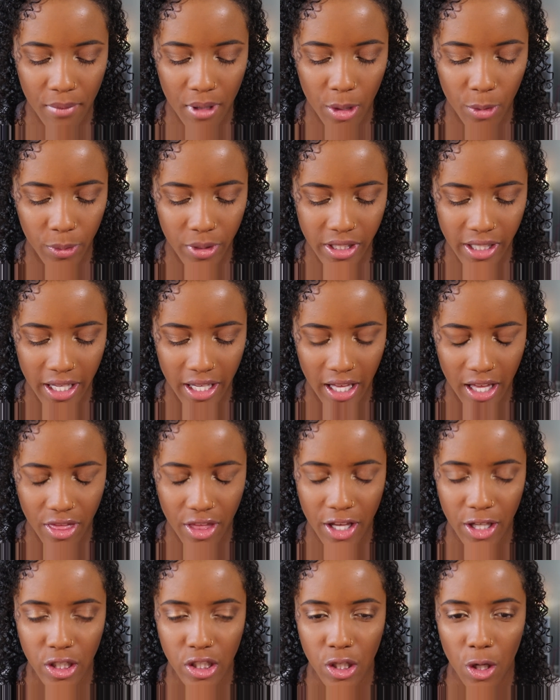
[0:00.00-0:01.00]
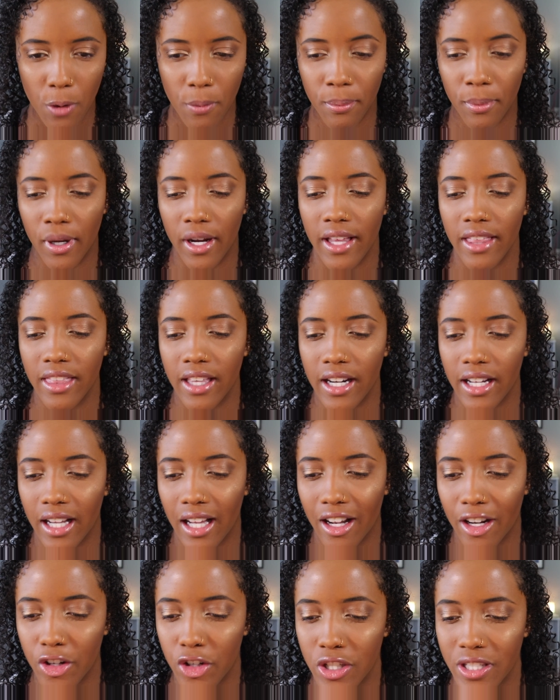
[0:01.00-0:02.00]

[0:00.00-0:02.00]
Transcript: but it was like, I think, so bright that it kind of